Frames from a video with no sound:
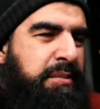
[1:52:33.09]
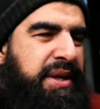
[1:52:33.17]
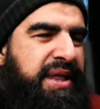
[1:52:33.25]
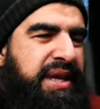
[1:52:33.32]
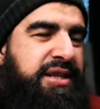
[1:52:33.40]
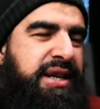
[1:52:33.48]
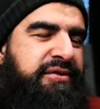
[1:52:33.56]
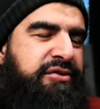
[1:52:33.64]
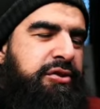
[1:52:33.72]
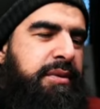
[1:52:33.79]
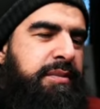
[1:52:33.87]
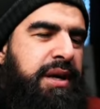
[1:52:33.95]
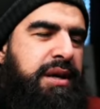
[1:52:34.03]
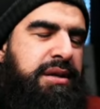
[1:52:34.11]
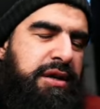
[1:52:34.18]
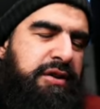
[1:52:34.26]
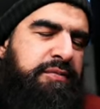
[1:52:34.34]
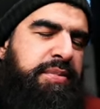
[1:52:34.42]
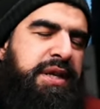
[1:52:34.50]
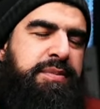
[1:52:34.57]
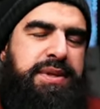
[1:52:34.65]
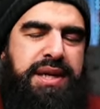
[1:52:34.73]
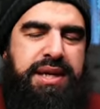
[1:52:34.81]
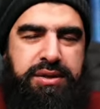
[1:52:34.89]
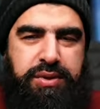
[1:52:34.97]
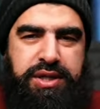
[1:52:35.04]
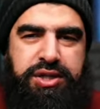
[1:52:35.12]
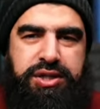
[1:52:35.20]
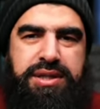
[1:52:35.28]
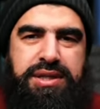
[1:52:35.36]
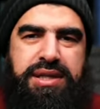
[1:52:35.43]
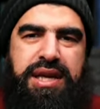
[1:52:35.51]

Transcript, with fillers: The thing is, you have to remember a lot of people ask questions.